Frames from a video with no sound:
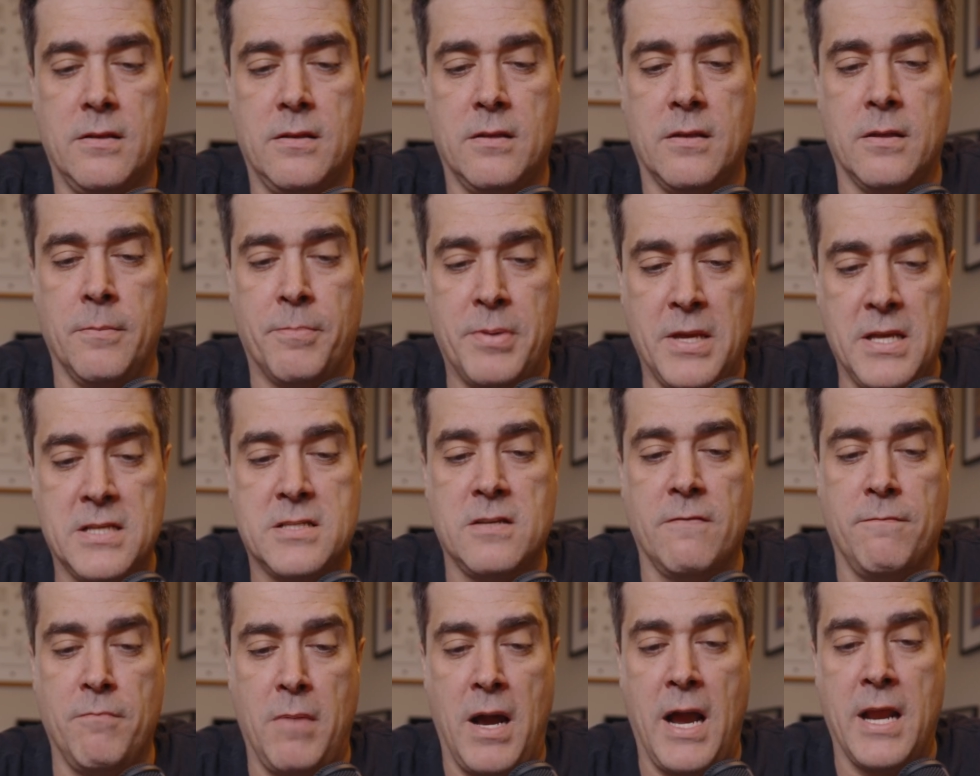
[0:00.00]
the peace
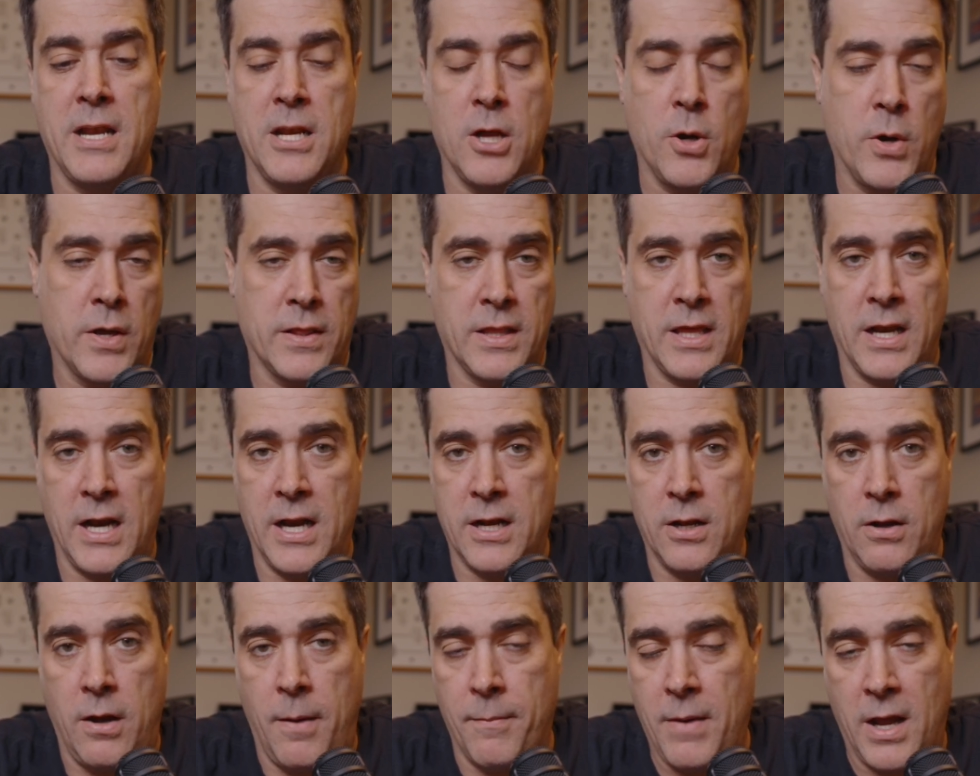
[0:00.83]
of mind knowing that
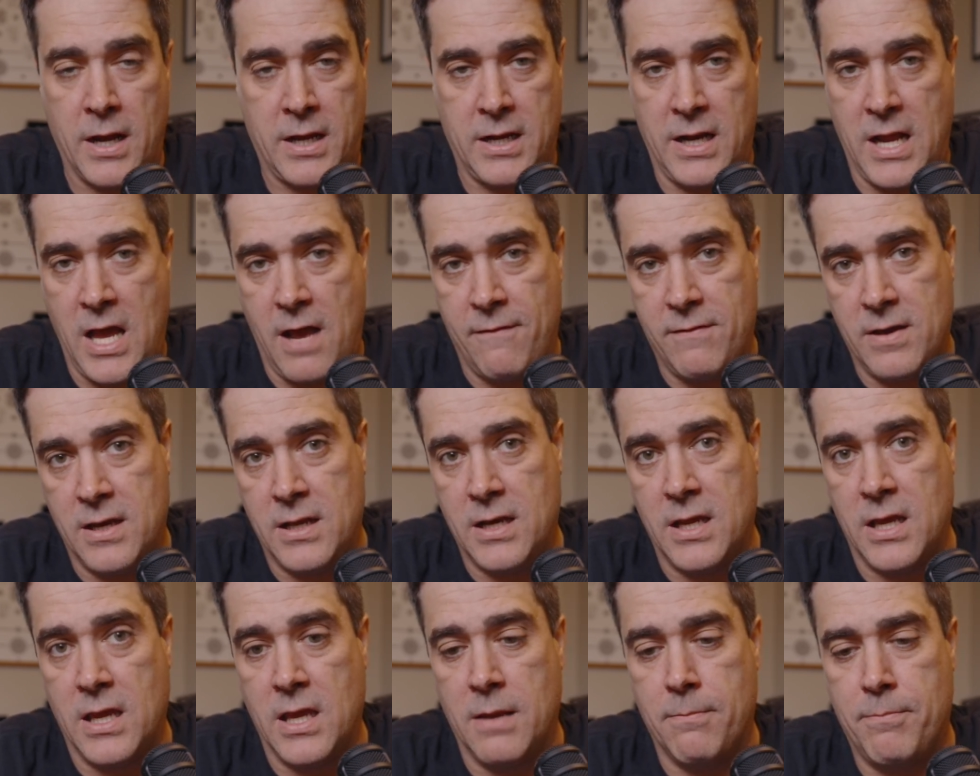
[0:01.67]
I'm not going to have
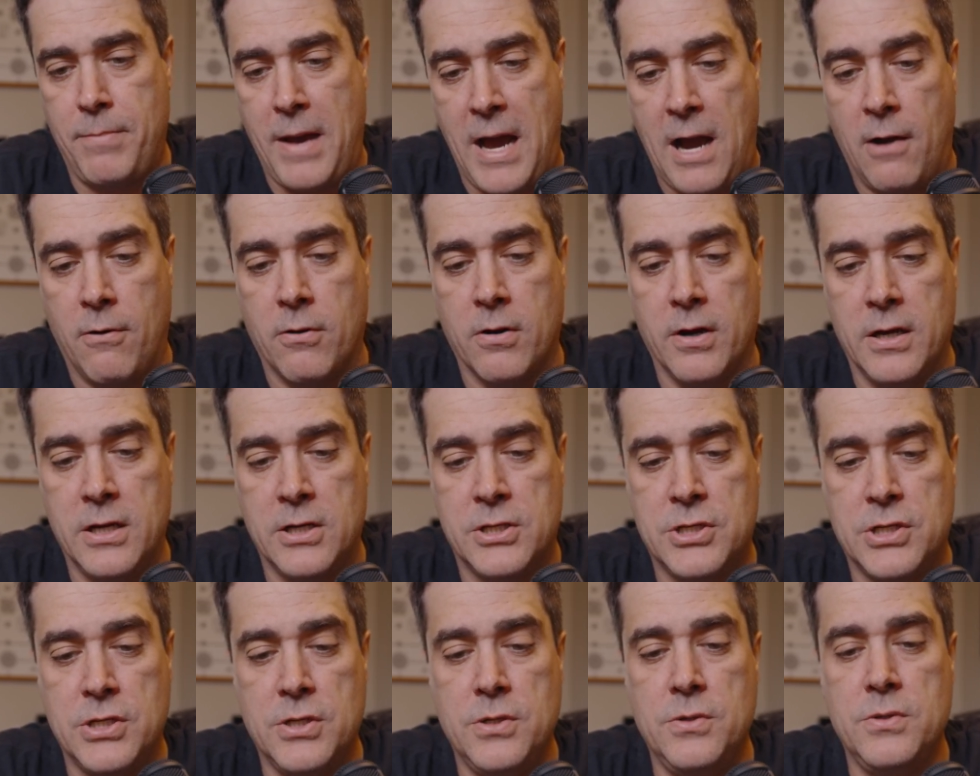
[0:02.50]
any power
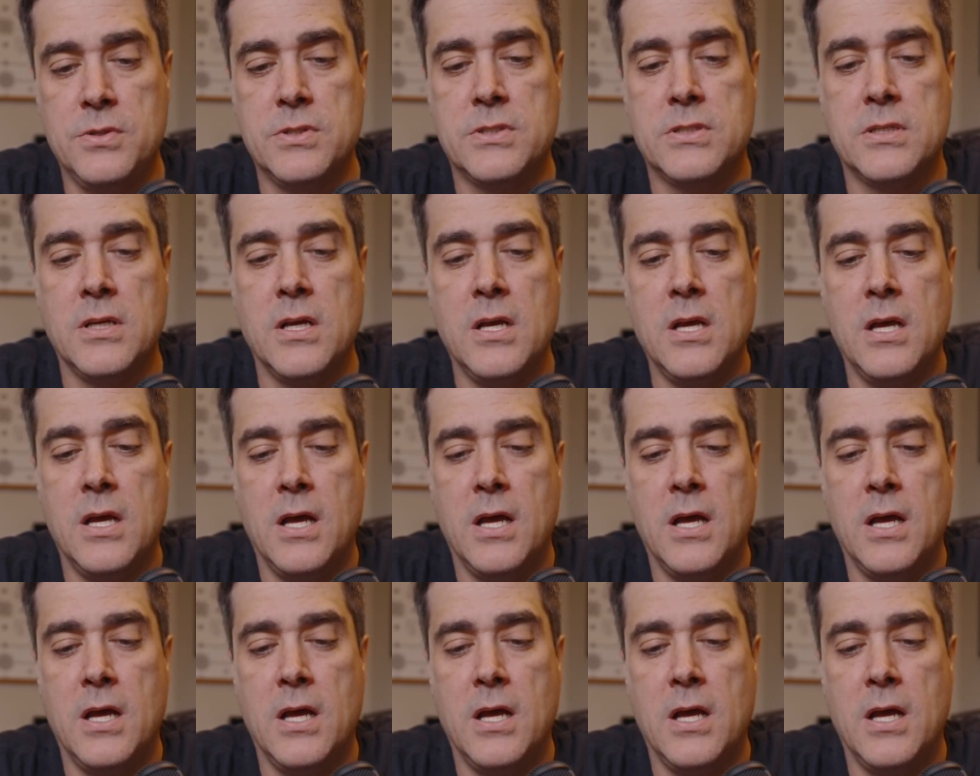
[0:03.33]
issues